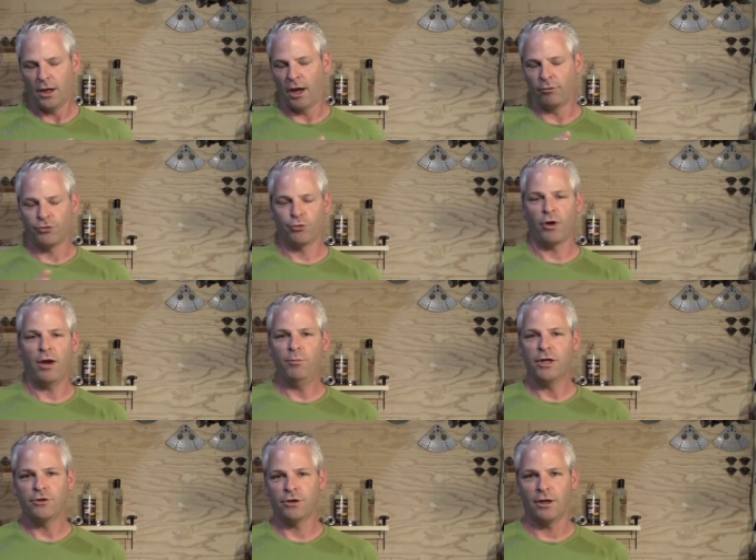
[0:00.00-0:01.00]
I will try and
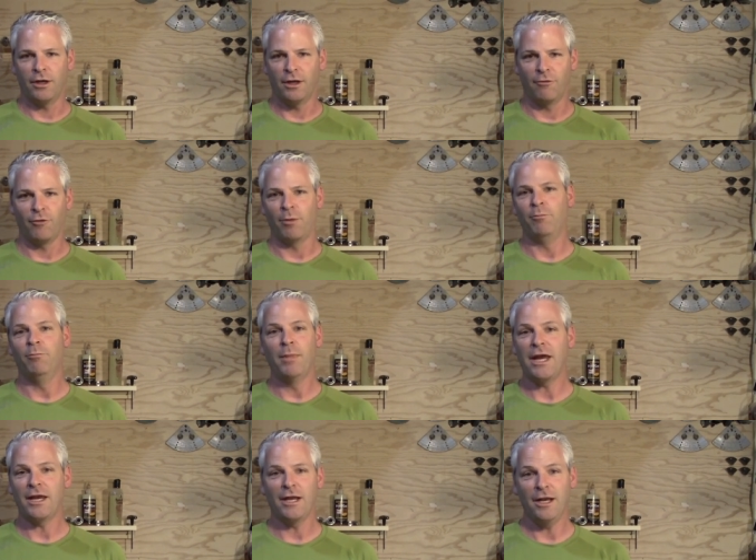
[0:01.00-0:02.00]
mention it if I'm
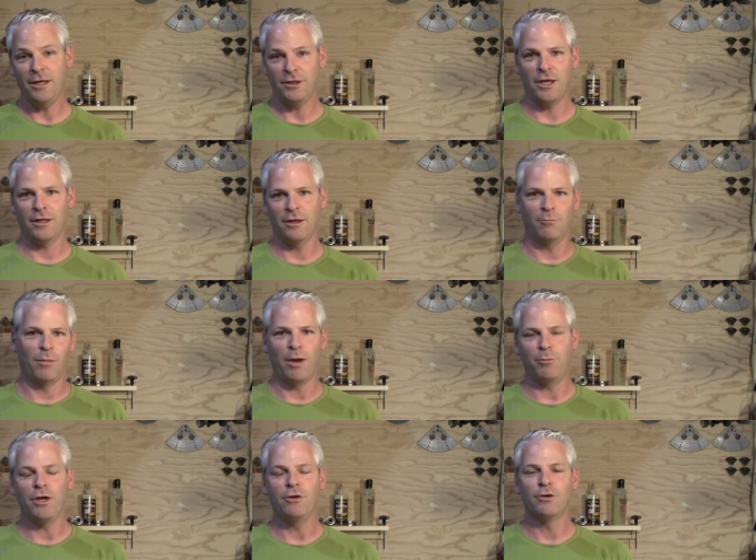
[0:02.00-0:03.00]
making anything that
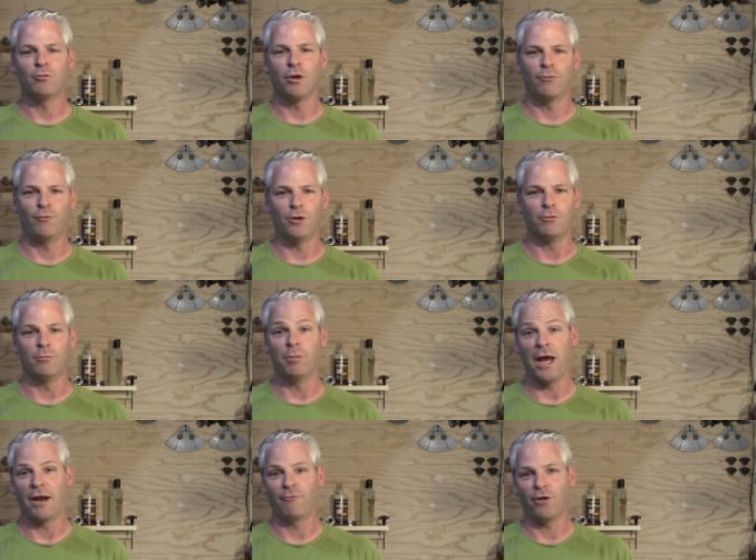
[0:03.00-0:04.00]
might be used with food.
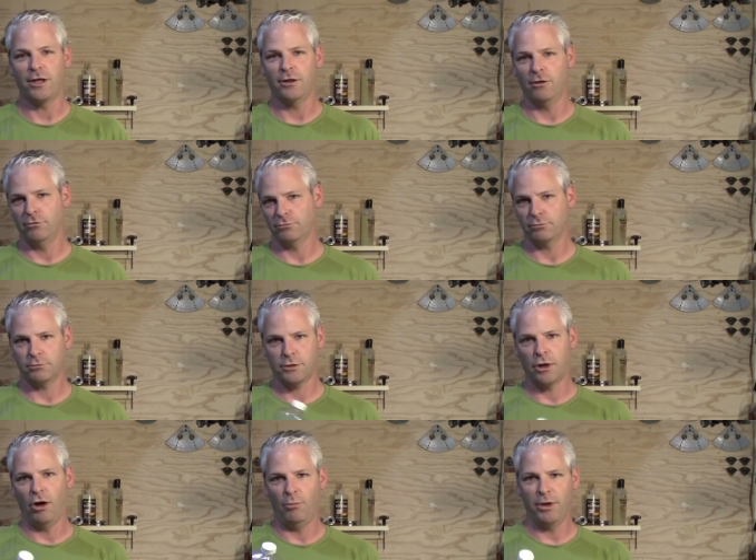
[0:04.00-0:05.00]
And if I don't,
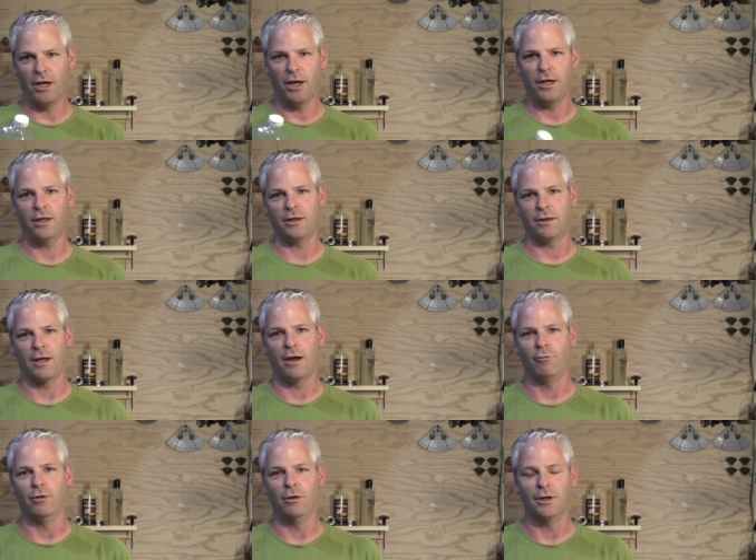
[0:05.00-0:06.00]
call me on it and I
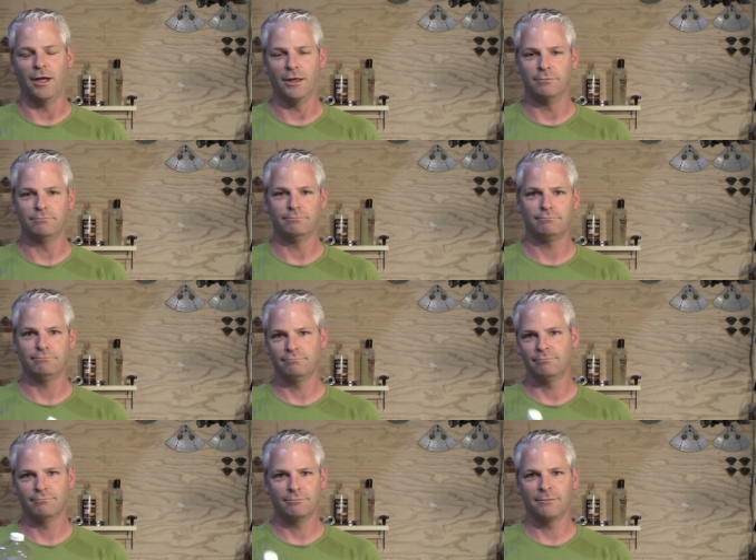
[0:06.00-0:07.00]
will uh,
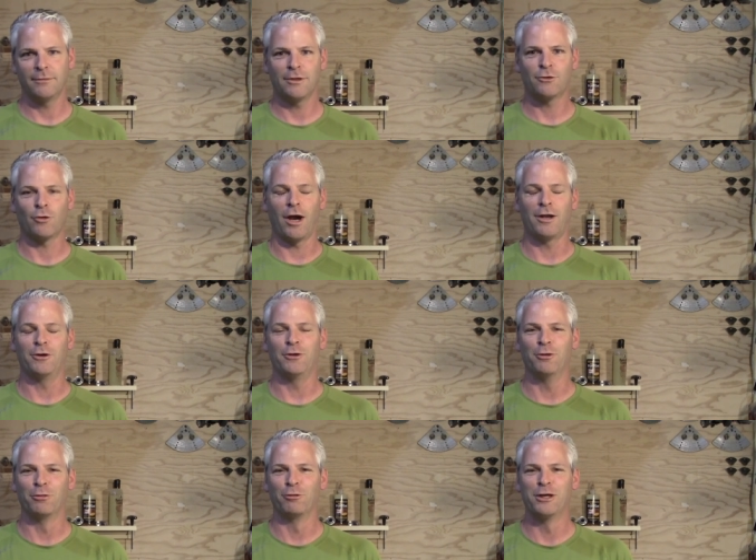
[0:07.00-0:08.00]
try and do a